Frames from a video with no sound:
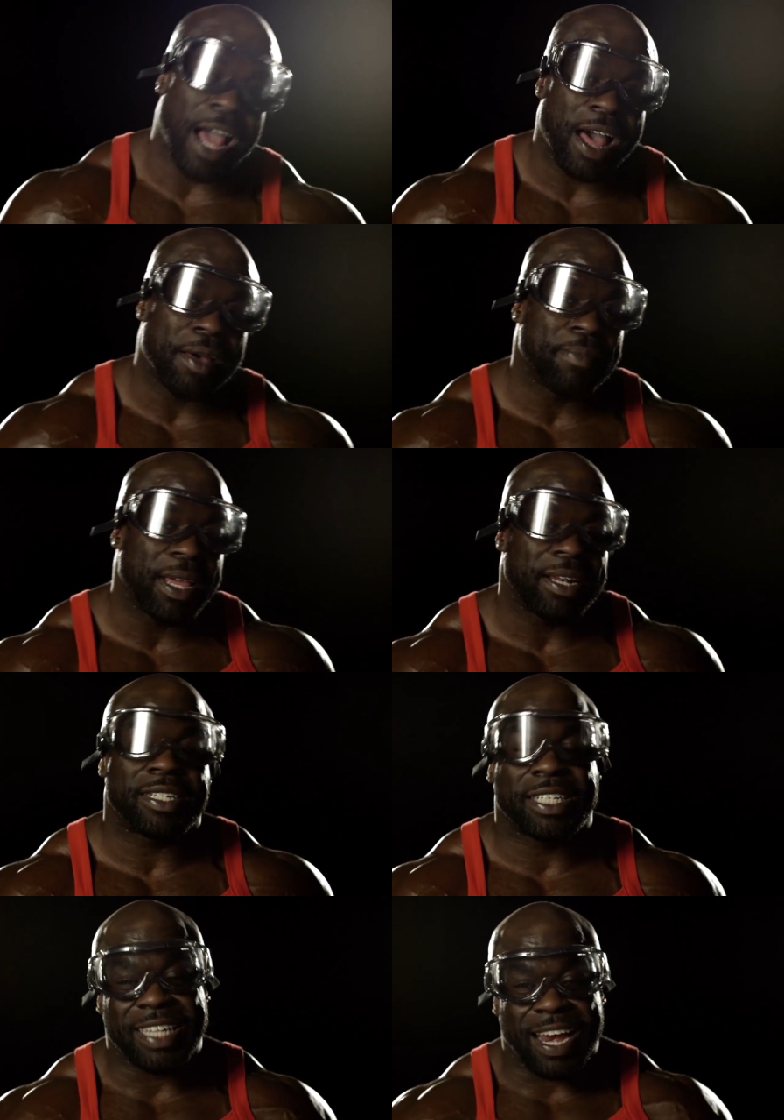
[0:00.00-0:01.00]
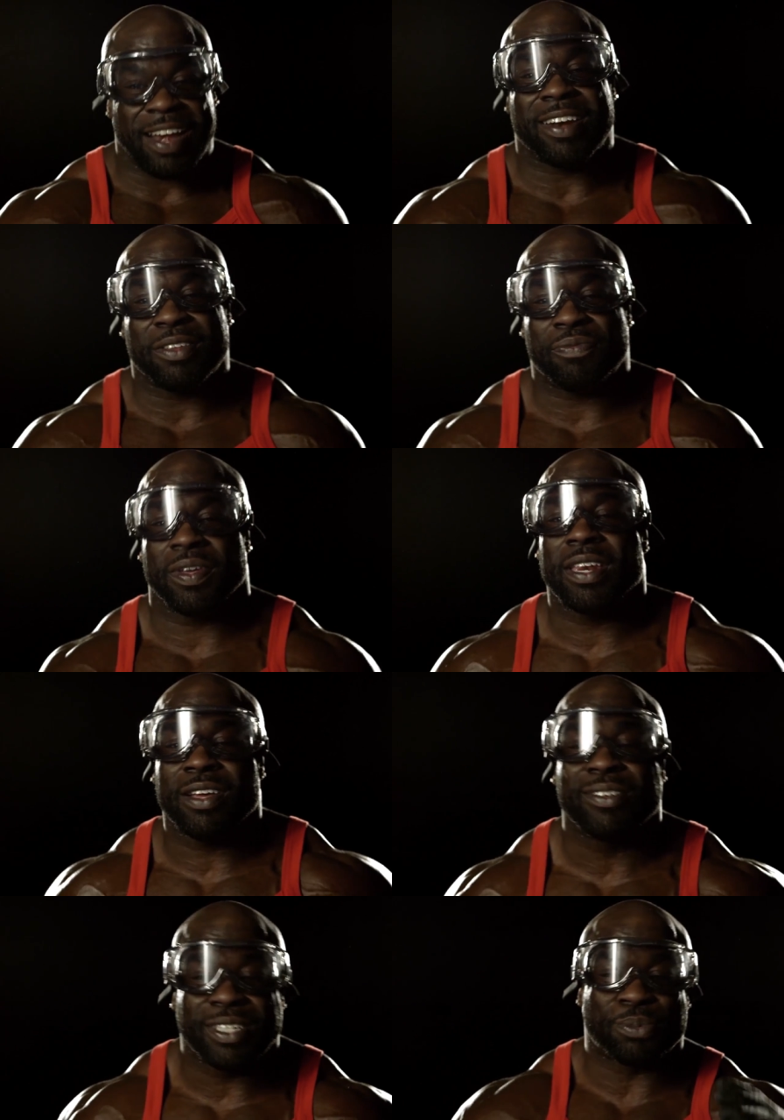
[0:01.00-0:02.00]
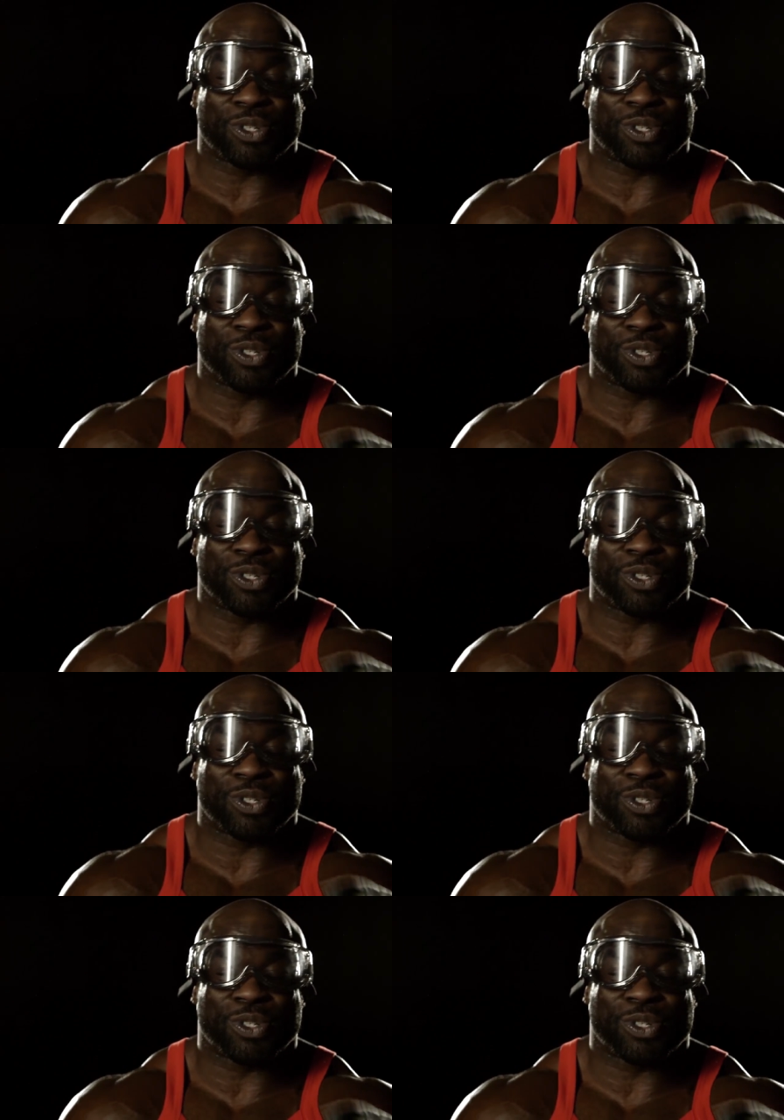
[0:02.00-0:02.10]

comment, share this video,